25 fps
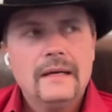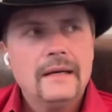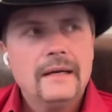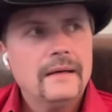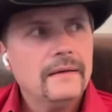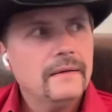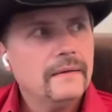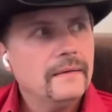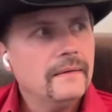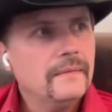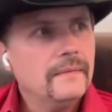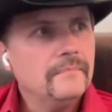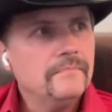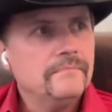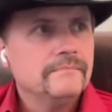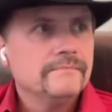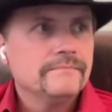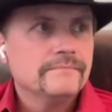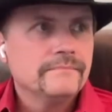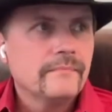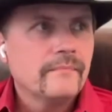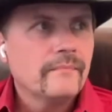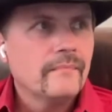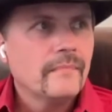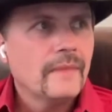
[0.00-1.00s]
try
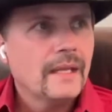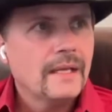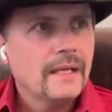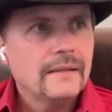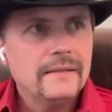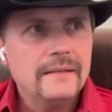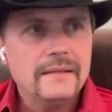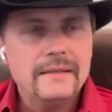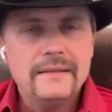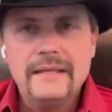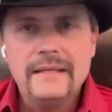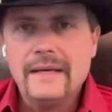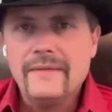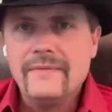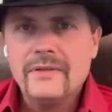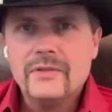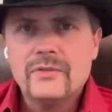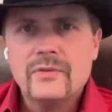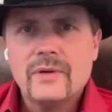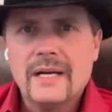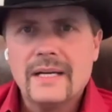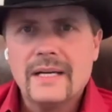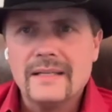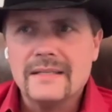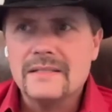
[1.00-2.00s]

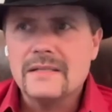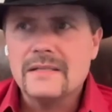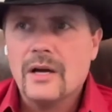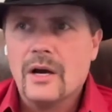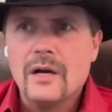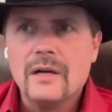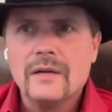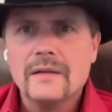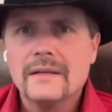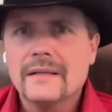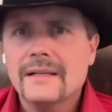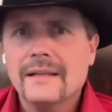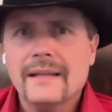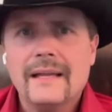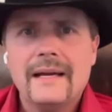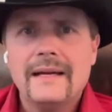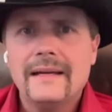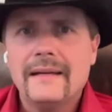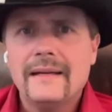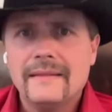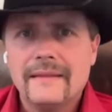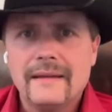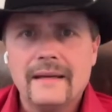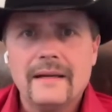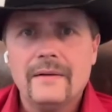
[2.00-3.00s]
to talk
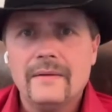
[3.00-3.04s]
Goliath